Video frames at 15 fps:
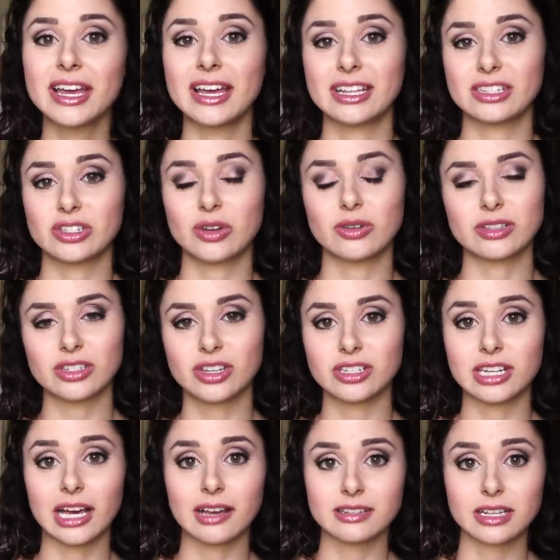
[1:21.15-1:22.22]
And so it's good
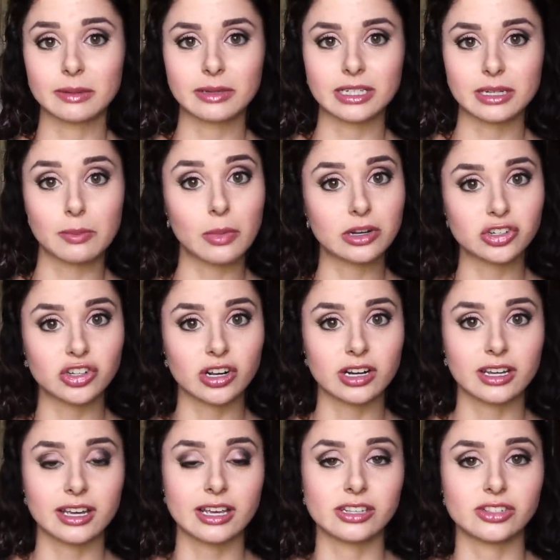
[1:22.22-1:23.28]
to have something to munch on
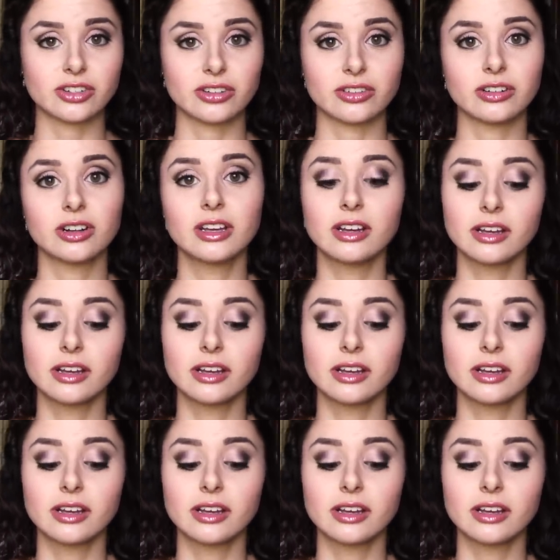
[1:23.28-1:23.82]
in case your